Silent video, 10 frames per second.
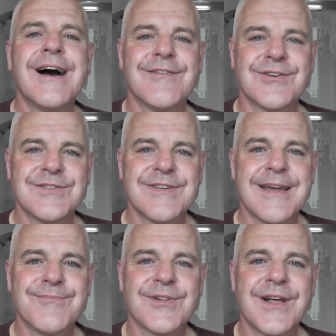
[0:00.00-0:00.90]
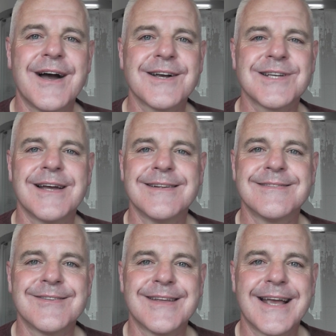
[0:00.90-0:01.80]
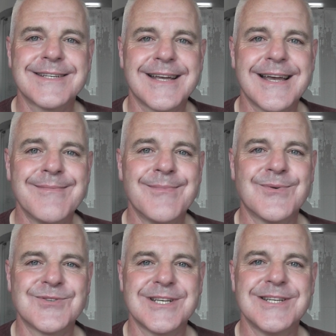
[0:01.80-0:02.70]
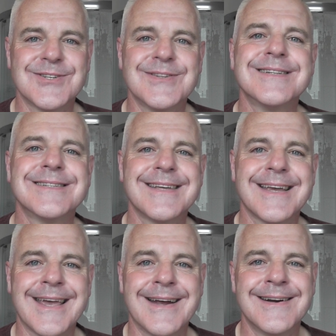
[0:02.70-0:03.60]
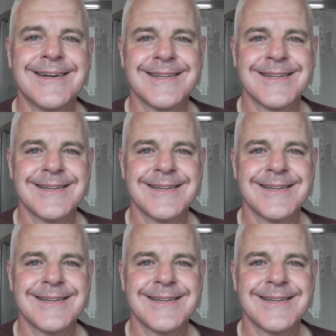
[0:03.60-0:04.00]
Have a good time, relax. And until the next time, we'll see you soon. Take care.